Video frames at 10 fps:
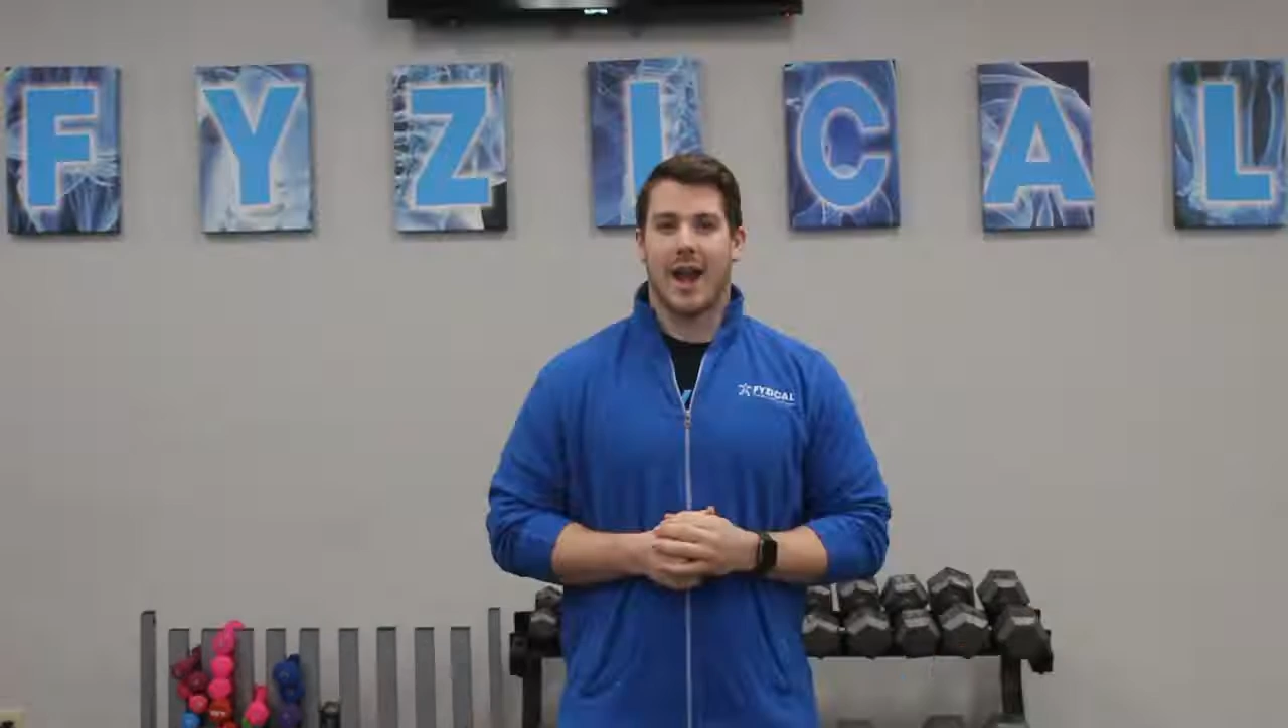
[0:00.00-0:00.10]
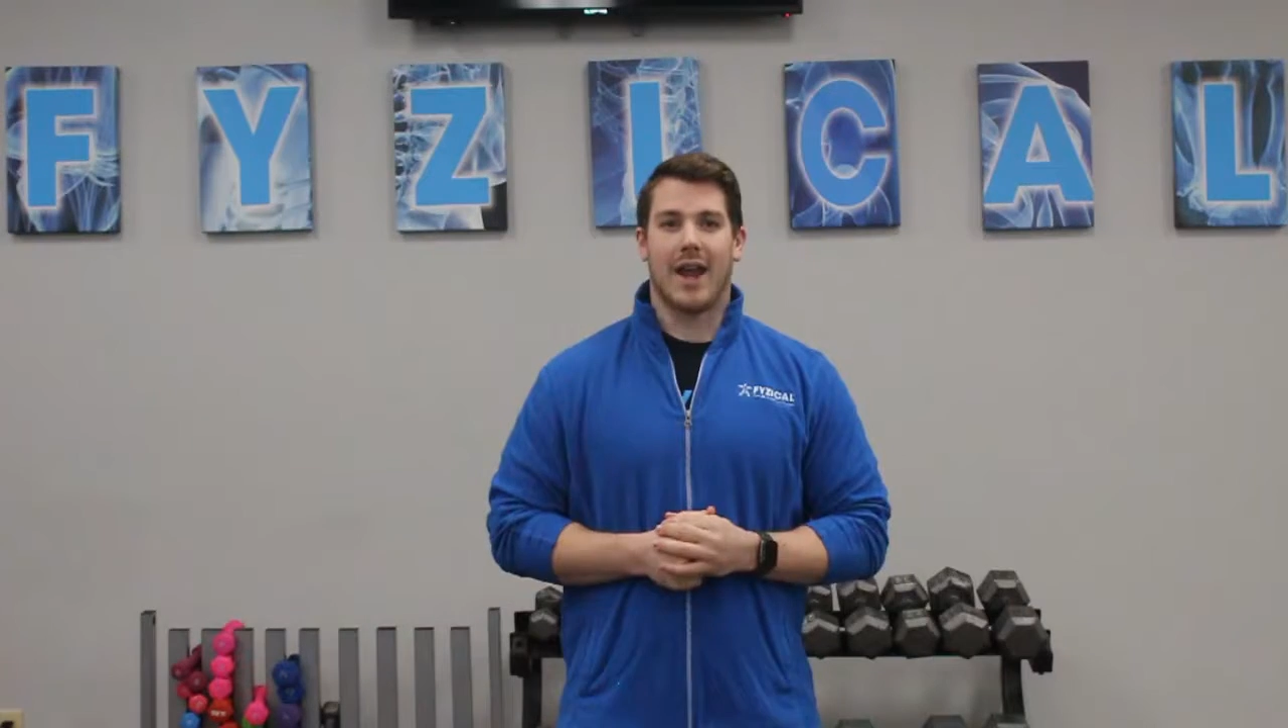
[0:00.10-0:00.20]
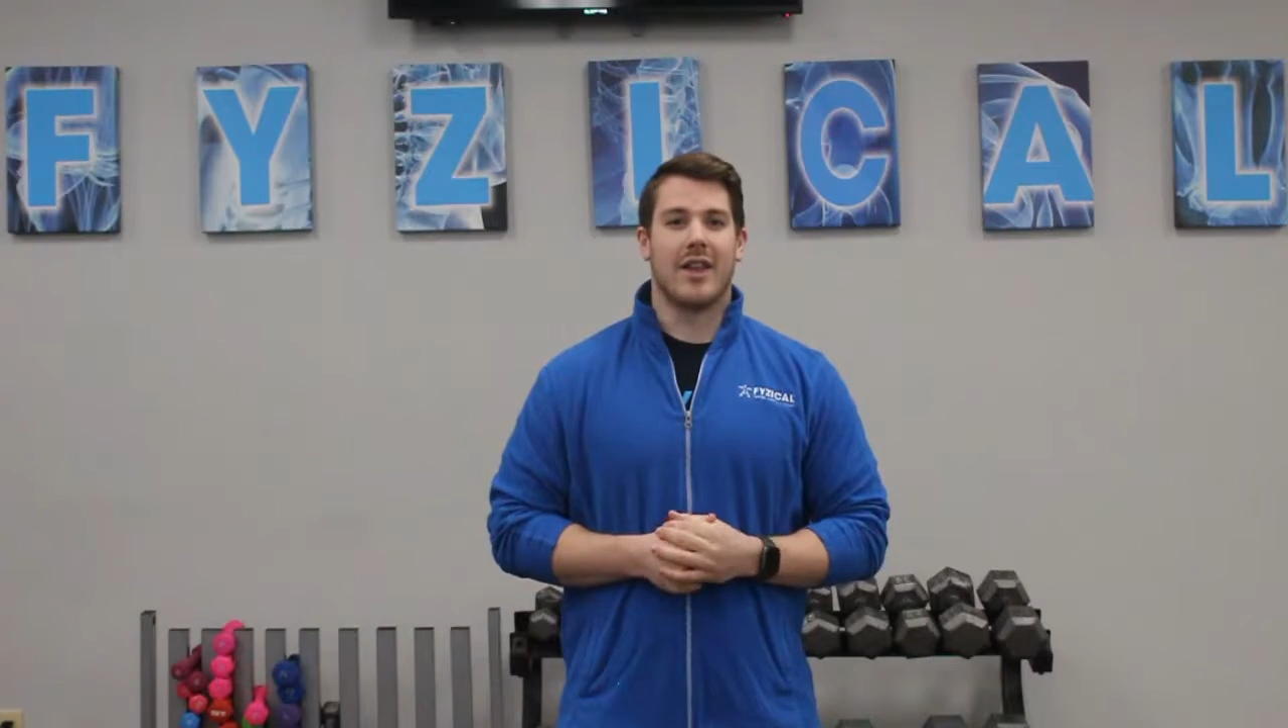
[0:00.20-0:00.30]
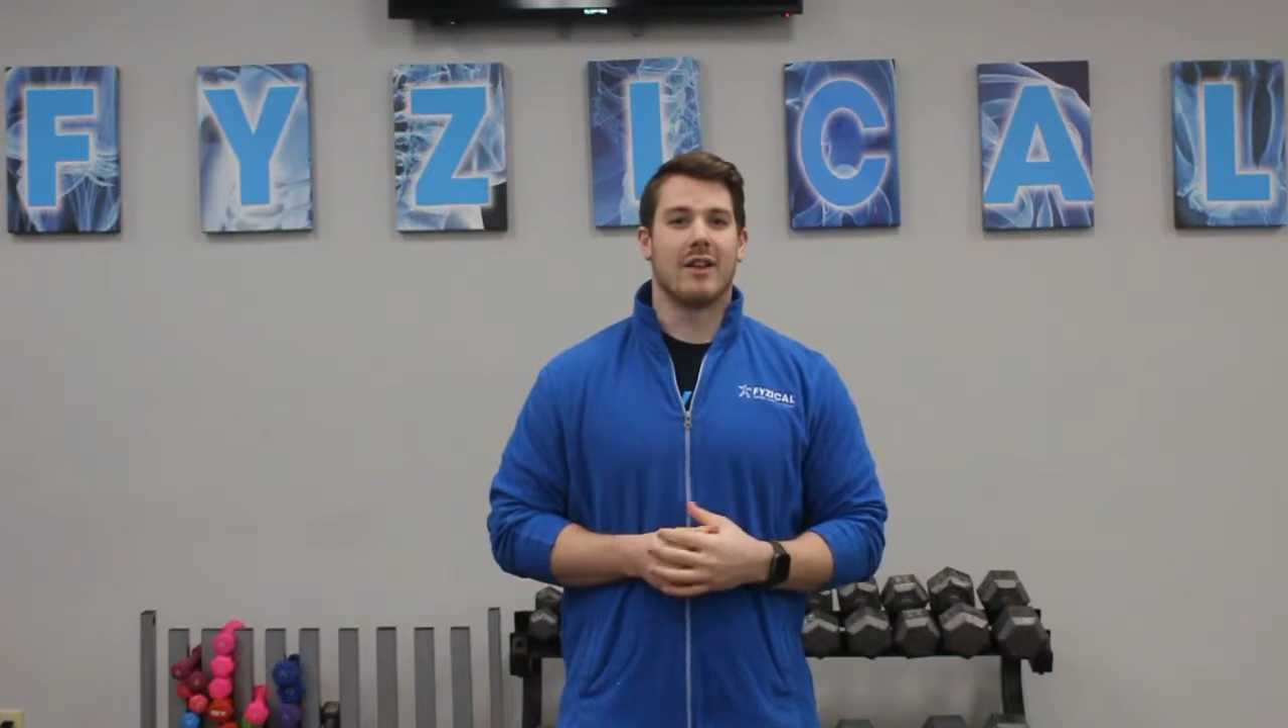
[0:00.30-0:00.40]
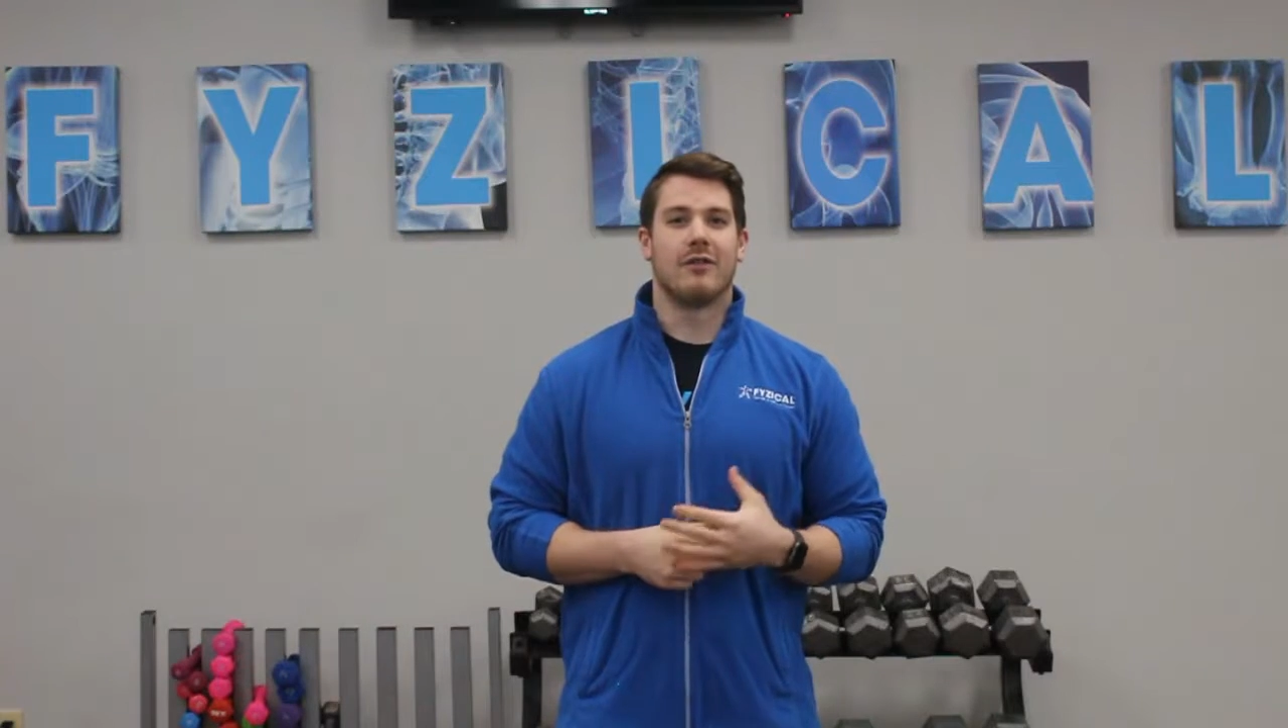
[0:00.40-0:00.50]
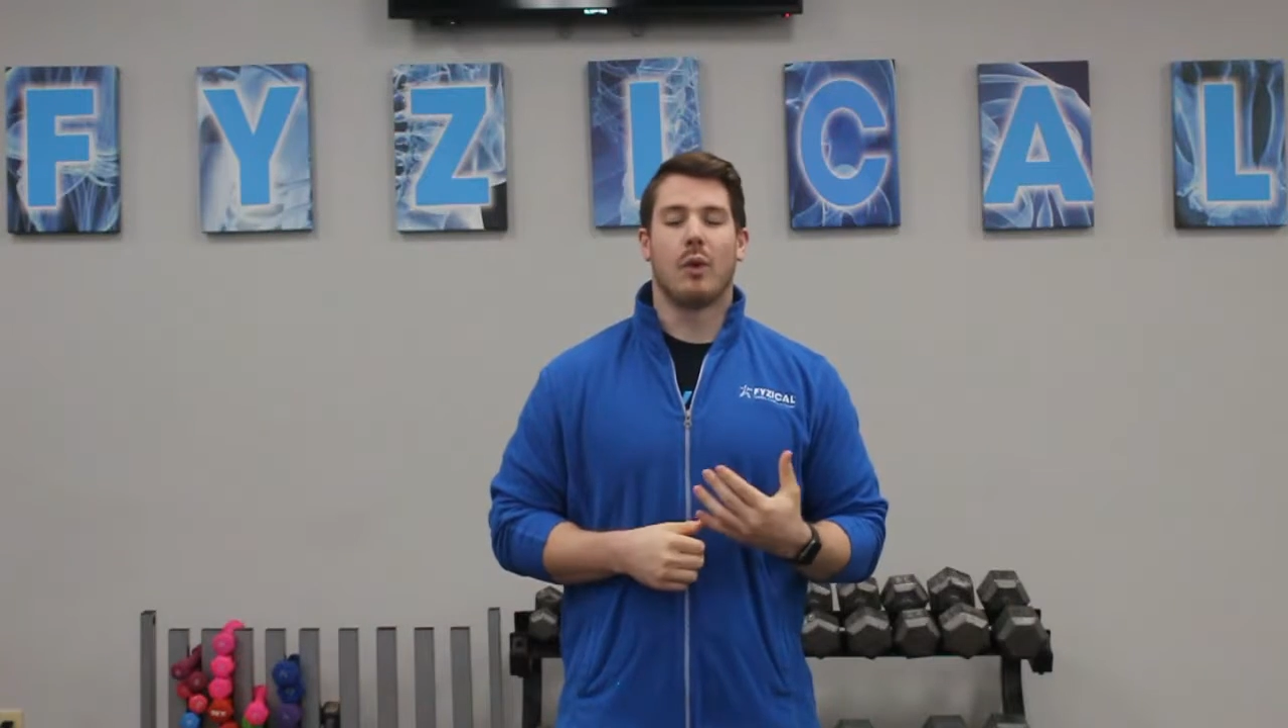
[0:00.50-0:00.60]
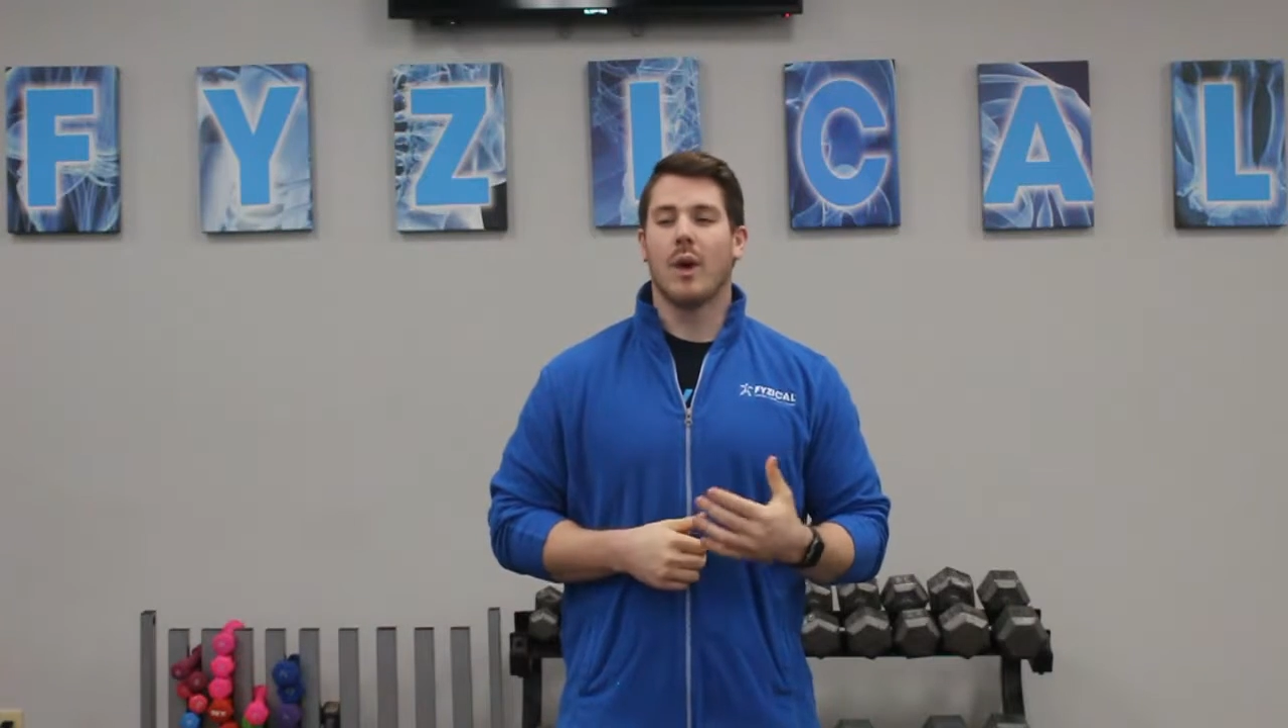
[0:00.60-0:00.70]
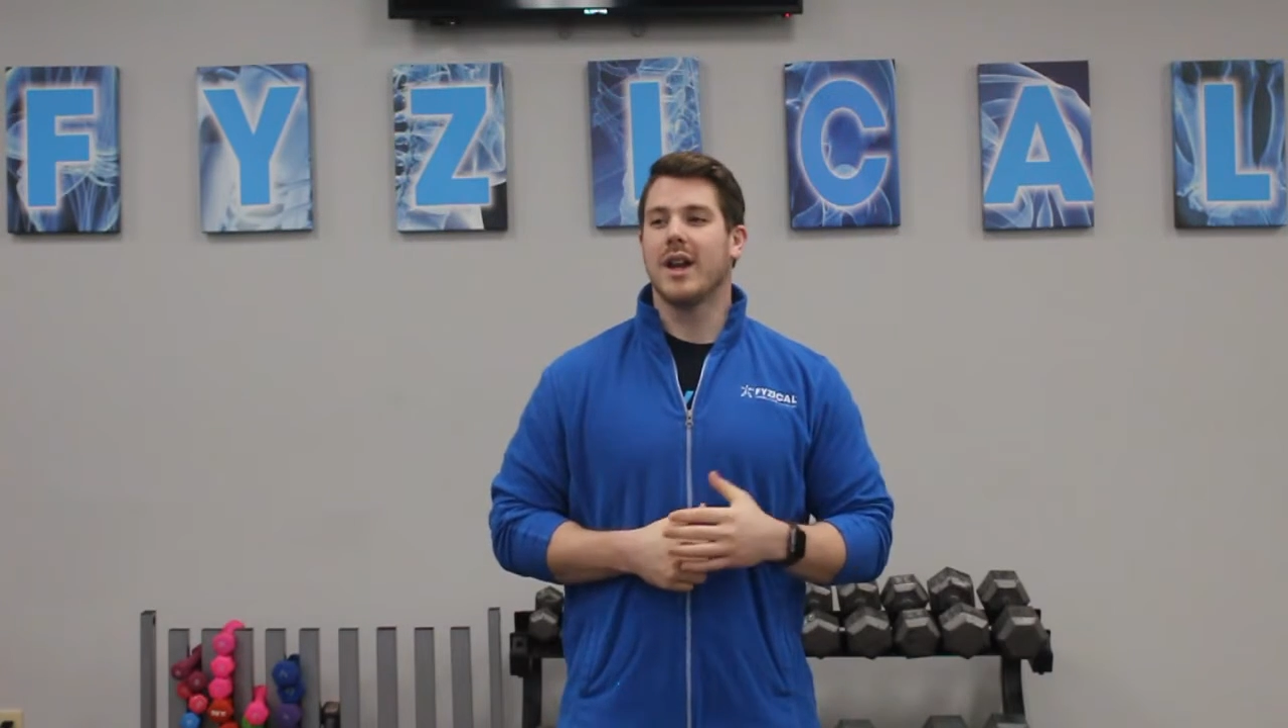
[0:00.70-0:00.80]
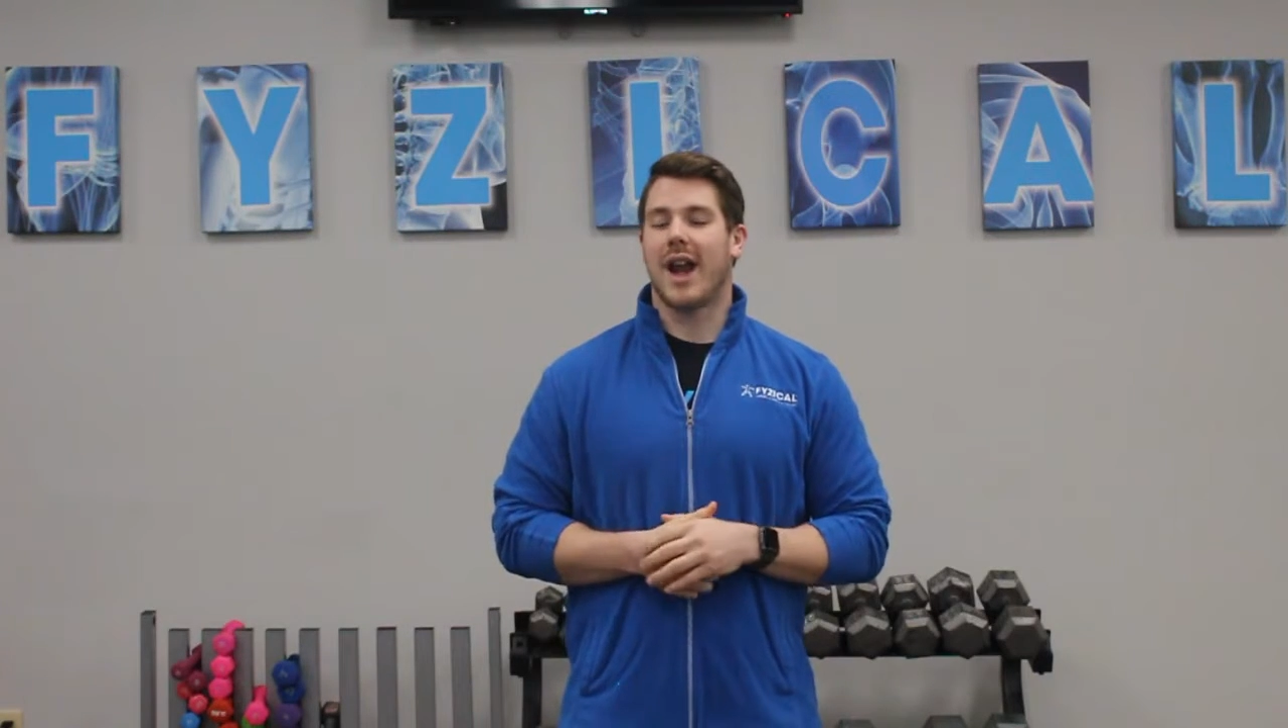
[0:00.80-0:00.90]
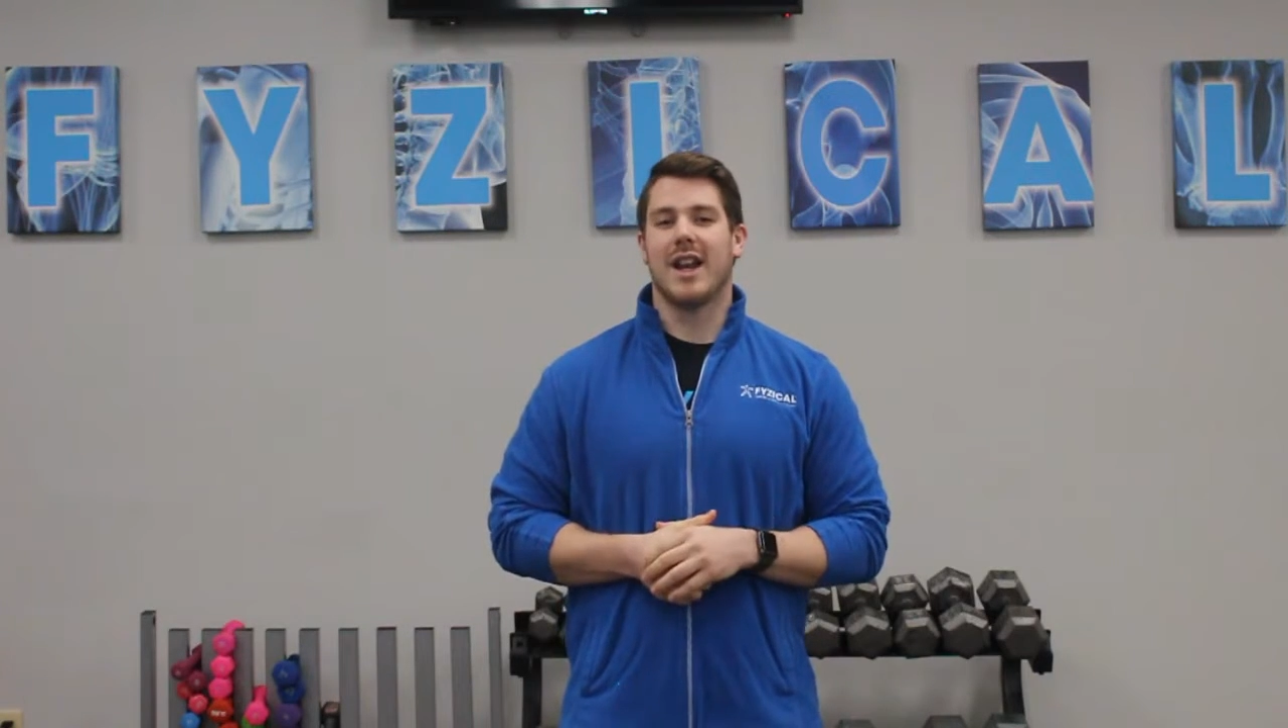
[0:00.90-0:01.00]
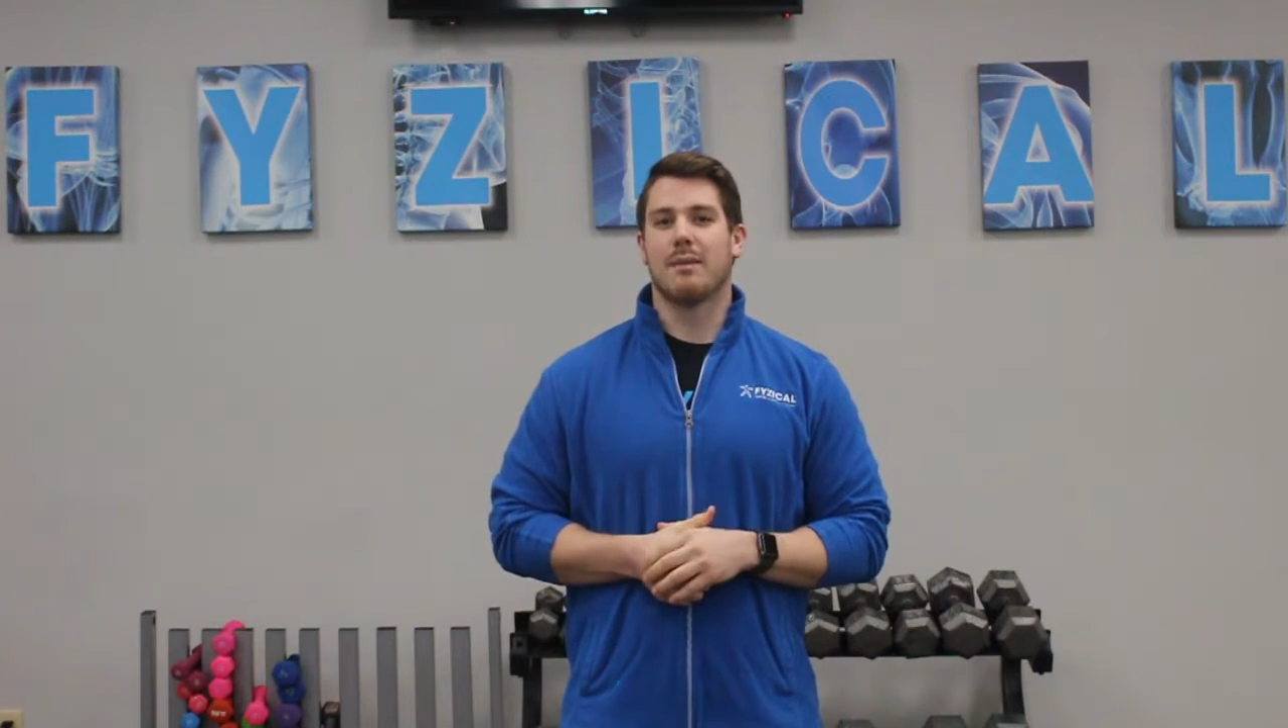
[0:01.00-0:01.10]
And then avoid any